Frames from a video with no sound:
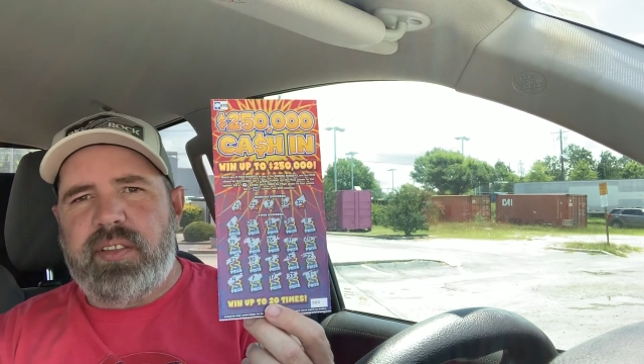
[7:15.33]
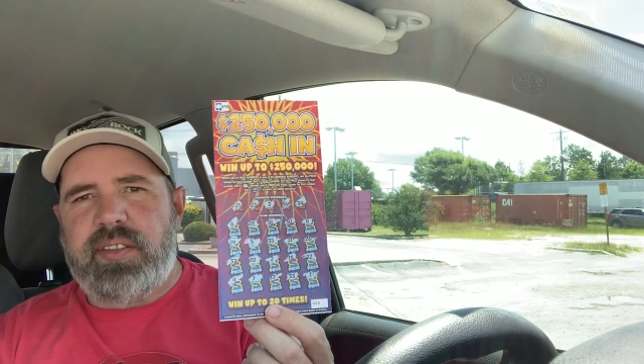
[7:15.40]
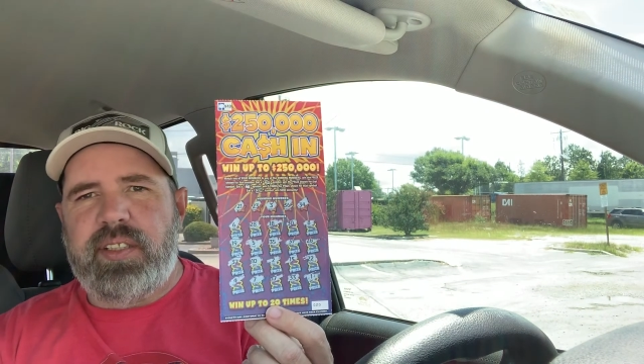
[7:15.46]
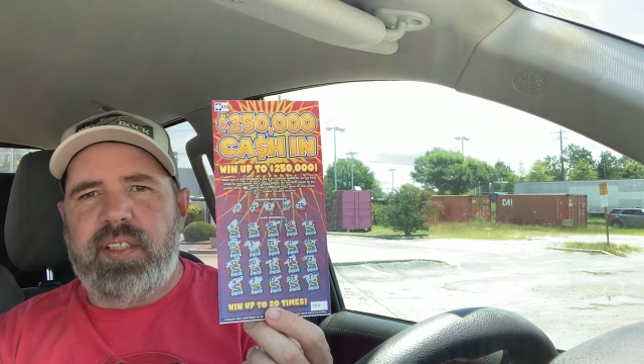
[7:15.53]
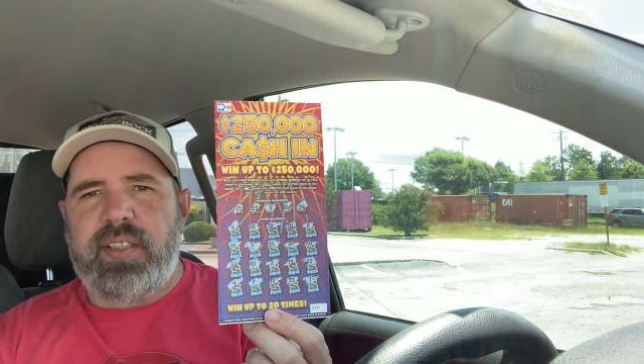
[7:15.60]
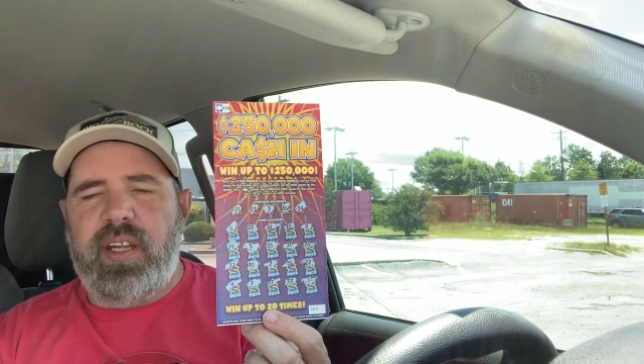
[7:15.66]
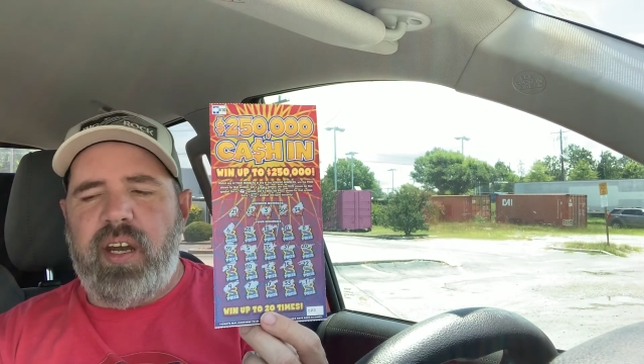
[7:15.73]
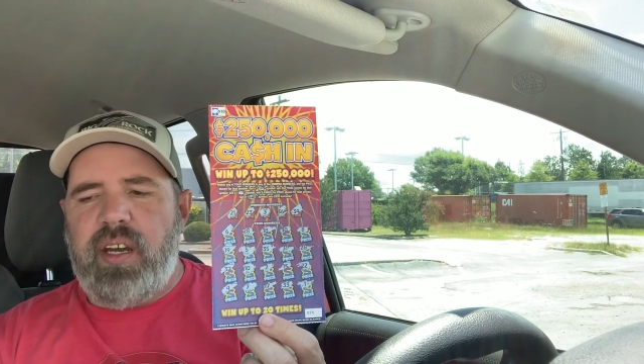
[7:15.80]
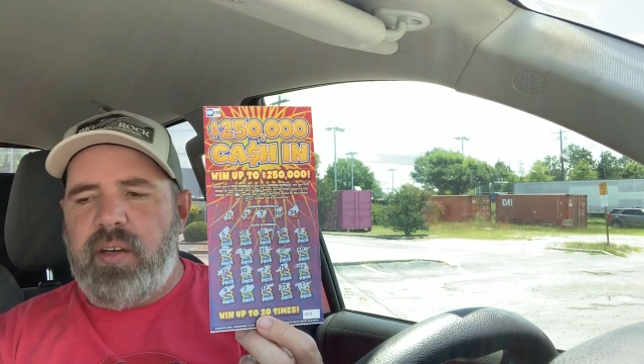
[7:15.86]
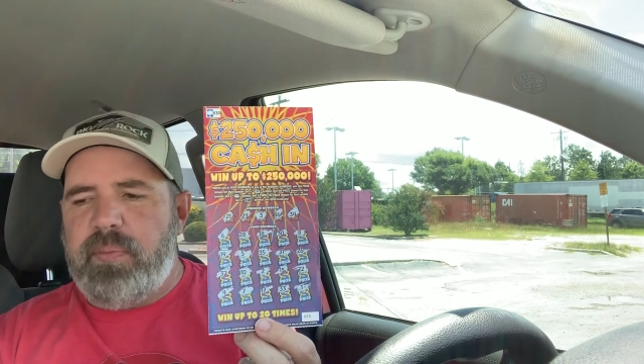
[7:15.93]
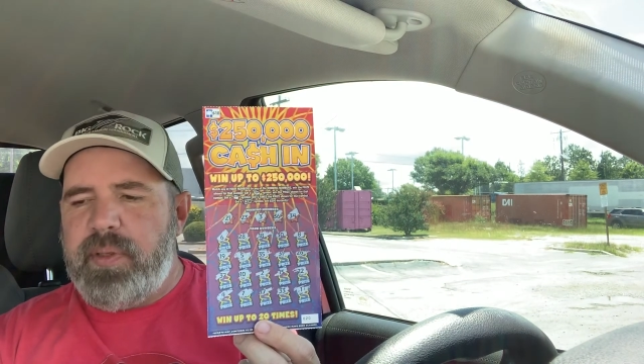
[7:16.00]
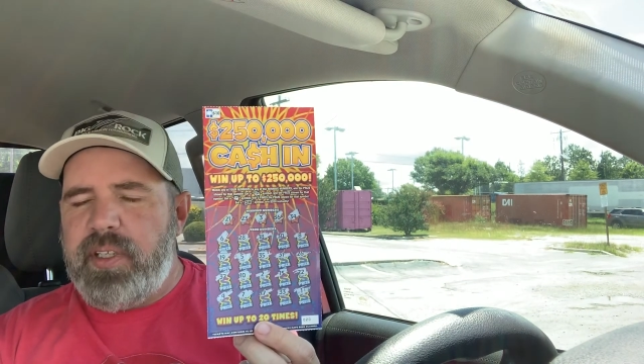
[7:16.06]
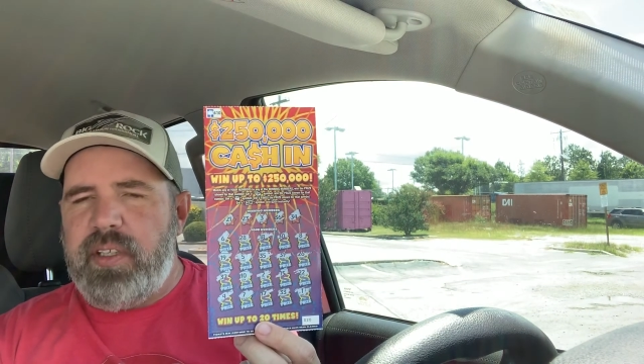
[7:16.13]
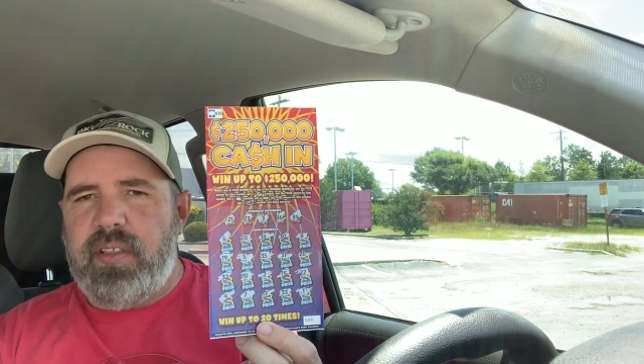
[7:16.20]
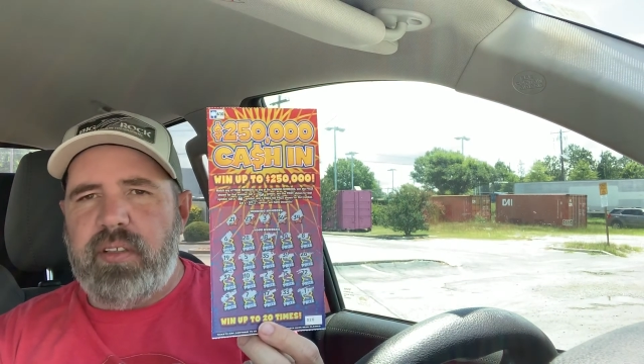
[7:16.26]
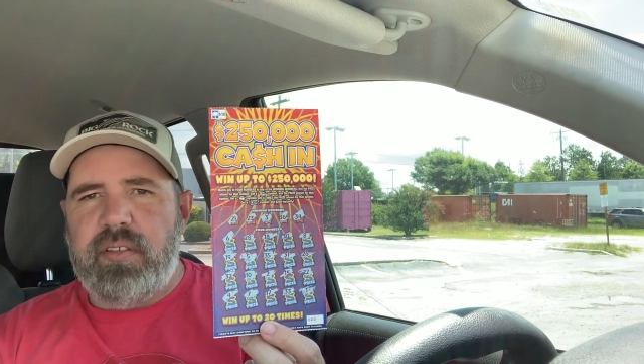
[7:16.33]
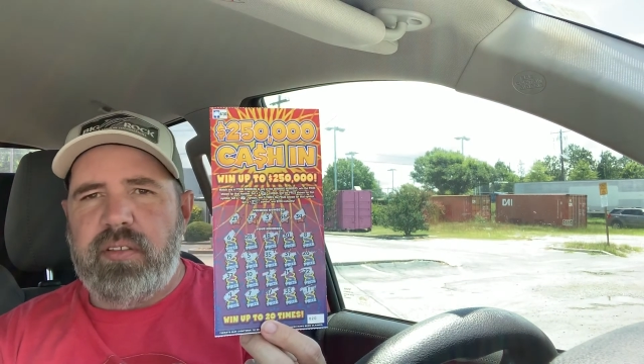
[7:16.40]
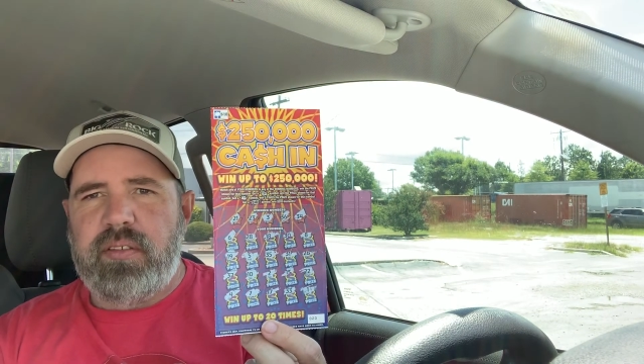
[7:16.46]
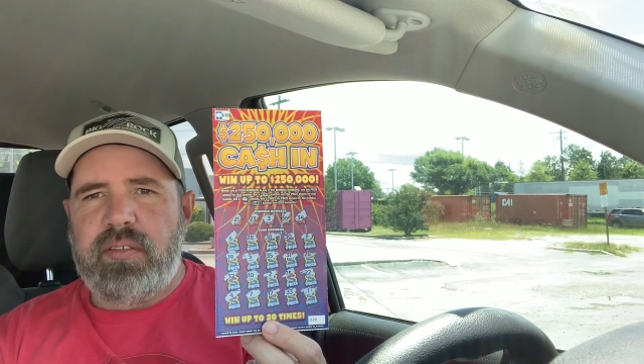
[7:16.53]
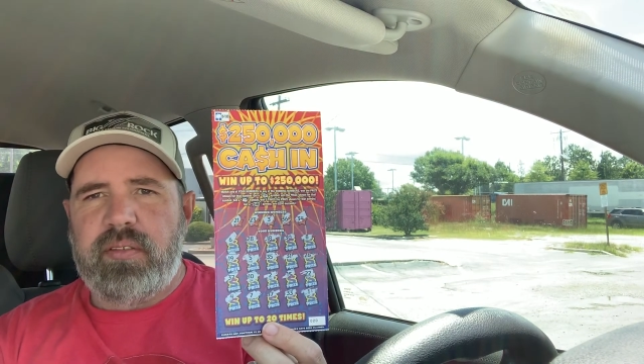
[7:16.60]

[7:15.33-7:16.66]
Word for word: $10 bill